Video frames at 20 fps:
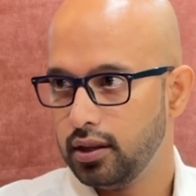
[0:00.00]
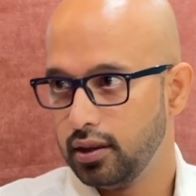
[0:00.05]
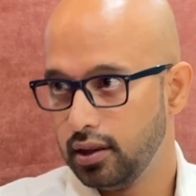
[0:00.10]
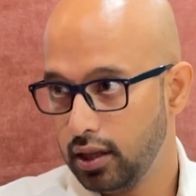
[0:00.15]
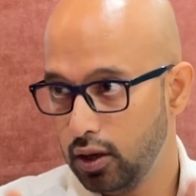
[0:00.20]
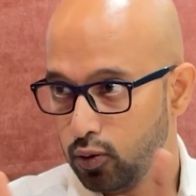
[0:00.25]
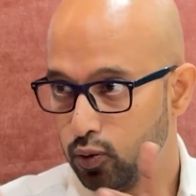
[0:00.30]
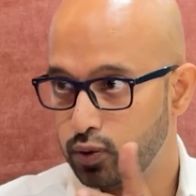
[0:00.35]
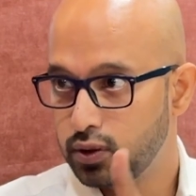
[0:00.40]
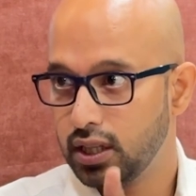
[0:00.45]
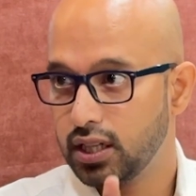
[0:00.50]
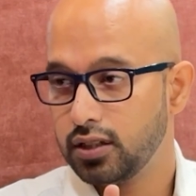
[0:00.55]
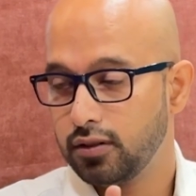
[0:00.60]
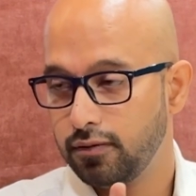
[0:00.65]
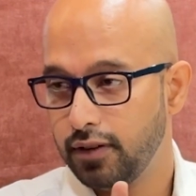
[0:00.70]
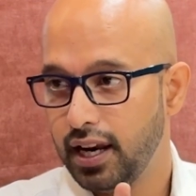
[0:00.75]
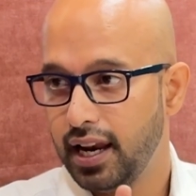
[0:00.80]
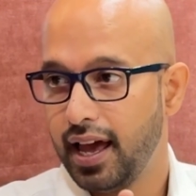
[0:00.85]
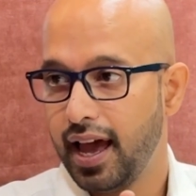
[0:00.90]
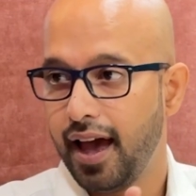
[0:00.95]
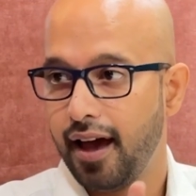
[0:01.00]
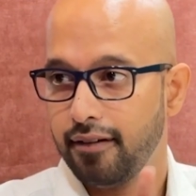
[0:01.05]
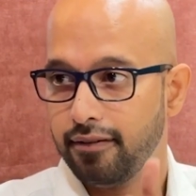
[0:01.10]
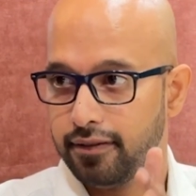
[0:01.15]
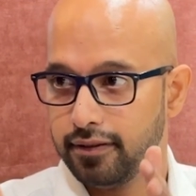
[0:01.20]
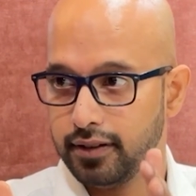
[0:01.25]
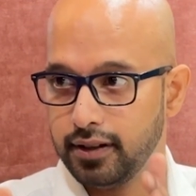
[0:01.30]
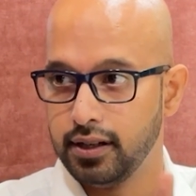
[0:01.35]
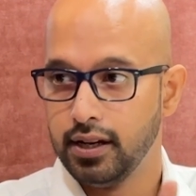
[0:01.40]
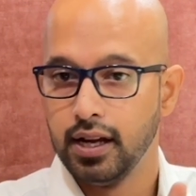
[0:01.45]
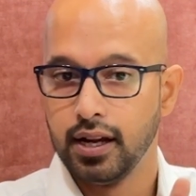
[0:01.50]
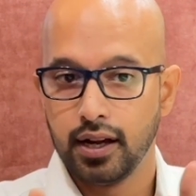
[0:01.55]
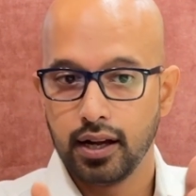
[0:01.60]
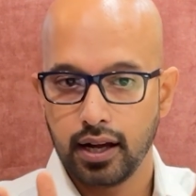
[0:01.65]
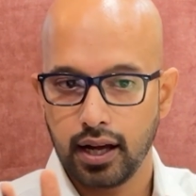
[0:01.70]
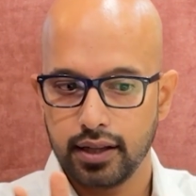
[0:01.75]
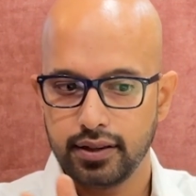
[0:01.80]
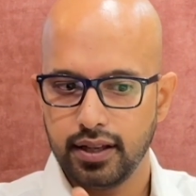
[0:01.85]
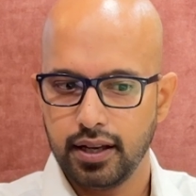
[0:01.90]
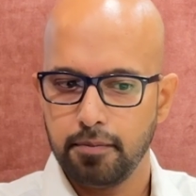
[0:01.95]
users will have
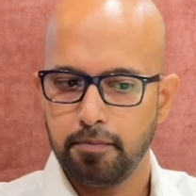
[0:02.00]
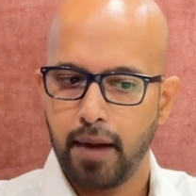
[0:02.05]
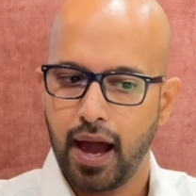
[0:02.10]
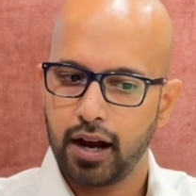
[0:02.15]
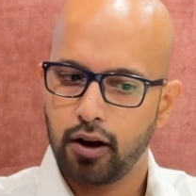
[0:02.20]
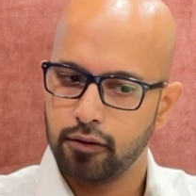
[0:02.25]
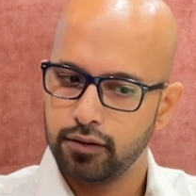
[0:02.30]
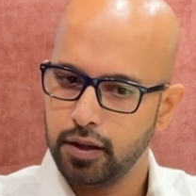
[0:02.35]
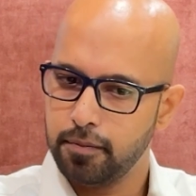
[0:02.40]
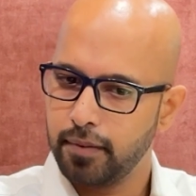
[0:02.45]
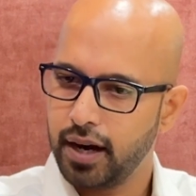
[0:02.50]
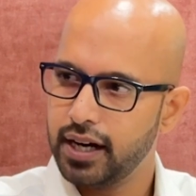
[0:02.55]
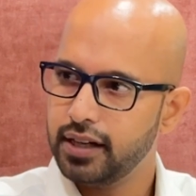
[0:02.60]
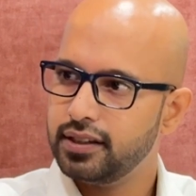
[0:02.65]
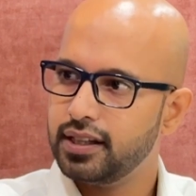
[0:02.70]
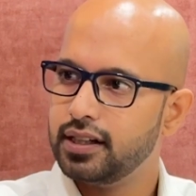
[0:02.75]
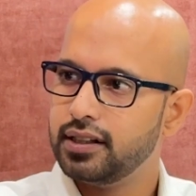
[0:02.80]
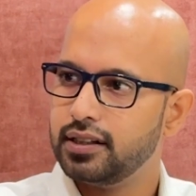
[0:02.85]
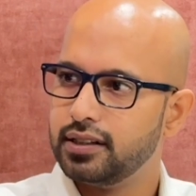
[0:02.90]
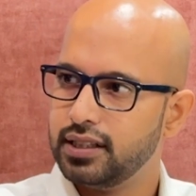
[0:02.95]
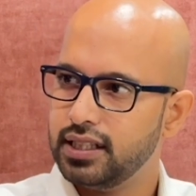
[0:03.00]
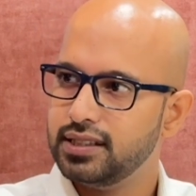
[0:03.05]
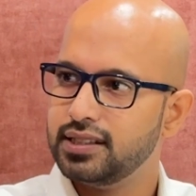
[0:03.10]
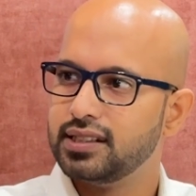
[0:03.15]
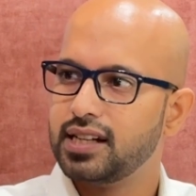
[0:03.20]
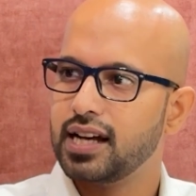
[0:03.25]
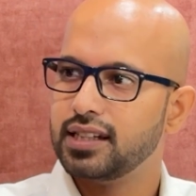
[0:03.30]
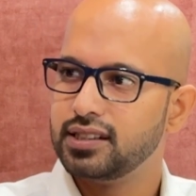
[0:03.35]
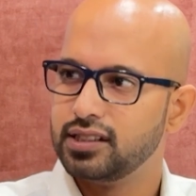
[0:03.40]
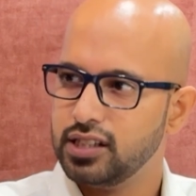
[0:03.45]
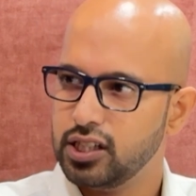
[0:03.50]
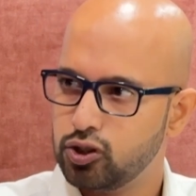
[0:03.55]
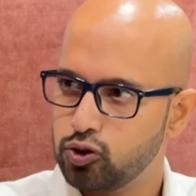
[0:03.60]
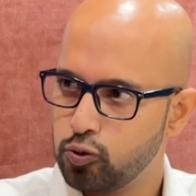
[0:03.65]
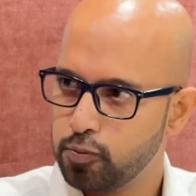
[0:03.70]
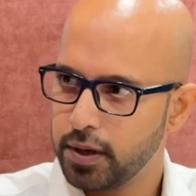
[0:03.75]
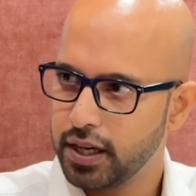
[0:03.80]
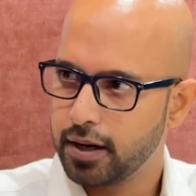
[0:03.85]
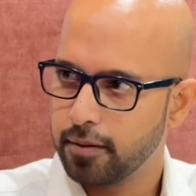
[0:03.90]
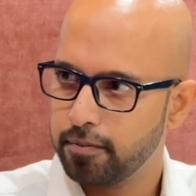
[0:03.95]
the back of the mind that this task needs to
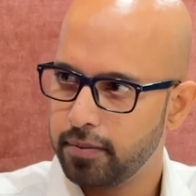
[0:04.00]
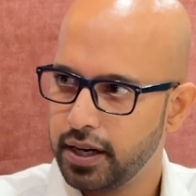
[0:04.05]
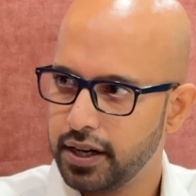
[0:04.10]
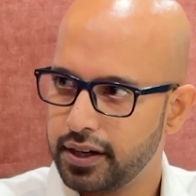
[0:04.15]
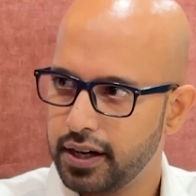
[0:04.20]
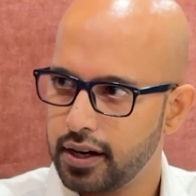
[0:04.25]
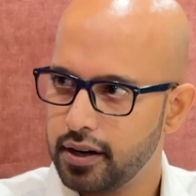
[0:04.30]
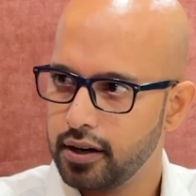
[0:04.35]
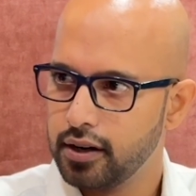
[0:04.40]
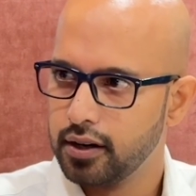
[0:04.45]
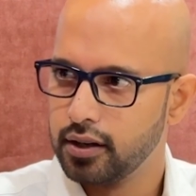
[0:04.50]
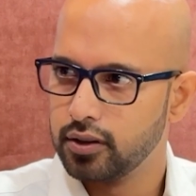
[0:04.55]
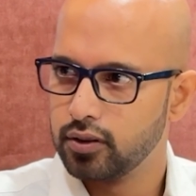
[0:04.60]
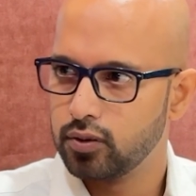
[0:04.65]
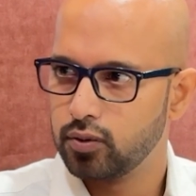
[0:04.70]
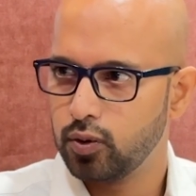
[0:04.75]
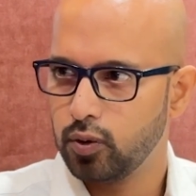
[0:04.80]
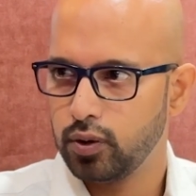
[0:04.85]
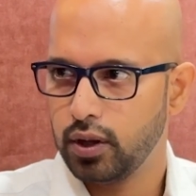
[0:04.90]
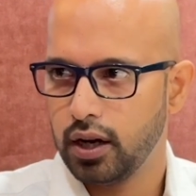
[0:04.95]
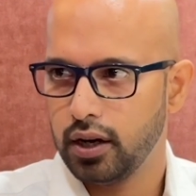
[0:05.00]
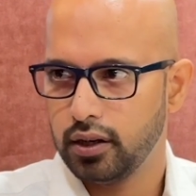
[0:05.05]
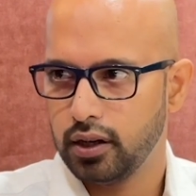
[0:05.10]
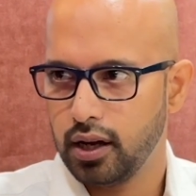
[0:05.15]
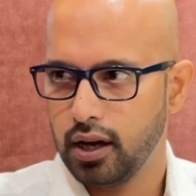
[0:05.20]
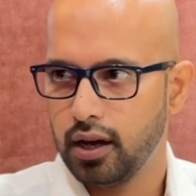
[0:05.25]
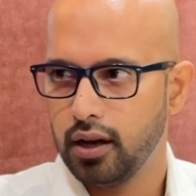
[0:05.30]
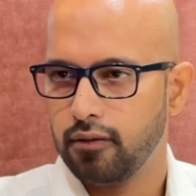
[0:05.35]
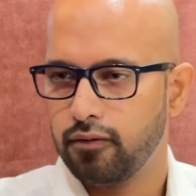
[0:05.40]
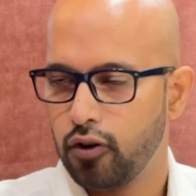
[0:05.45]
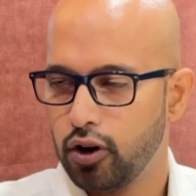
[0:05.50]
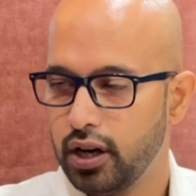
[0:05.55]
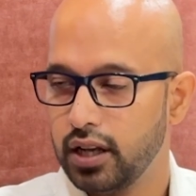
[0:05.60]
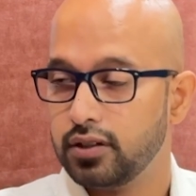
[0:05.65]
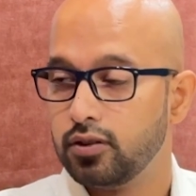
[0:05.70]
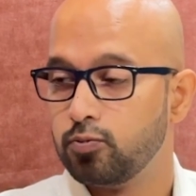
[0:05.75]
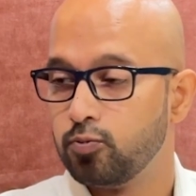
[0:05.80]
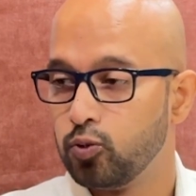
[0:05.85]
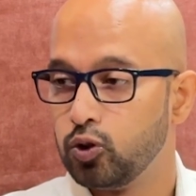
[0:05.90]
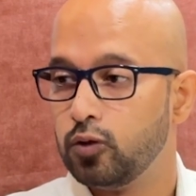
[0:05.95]
be completed, so that for a
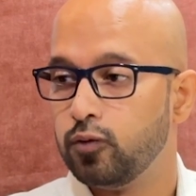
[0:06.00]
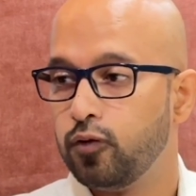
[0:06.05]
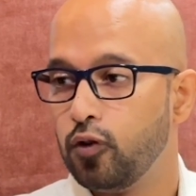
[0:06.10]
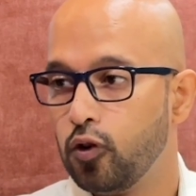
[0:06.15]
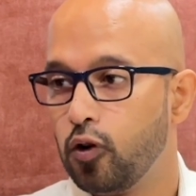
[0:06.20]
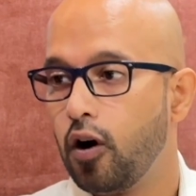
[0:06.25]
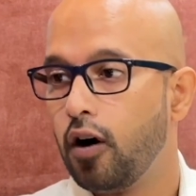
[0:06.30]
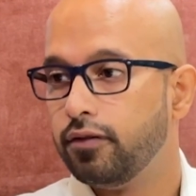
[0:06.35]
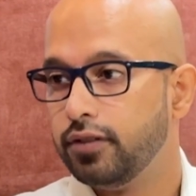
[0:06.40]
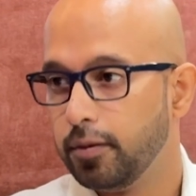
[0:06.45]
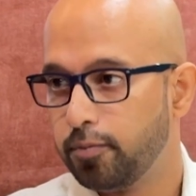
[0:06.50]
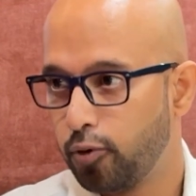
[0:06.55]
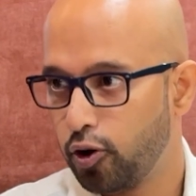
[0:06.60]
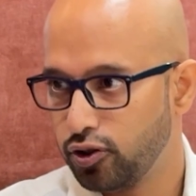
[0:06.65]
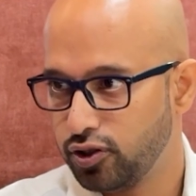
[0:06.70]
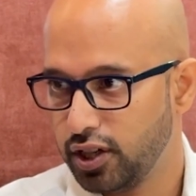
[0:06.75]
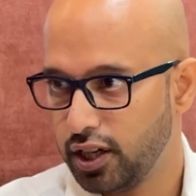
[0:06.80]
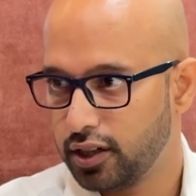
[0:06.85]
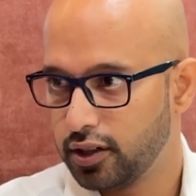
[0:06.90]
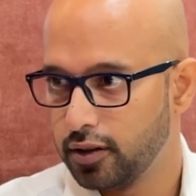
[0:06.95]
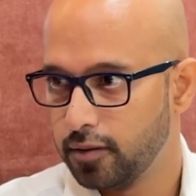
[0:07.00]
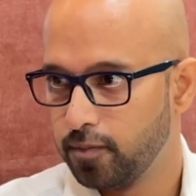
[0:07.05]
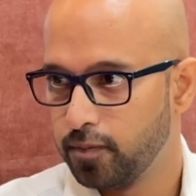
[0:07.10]
smooth flow of the project,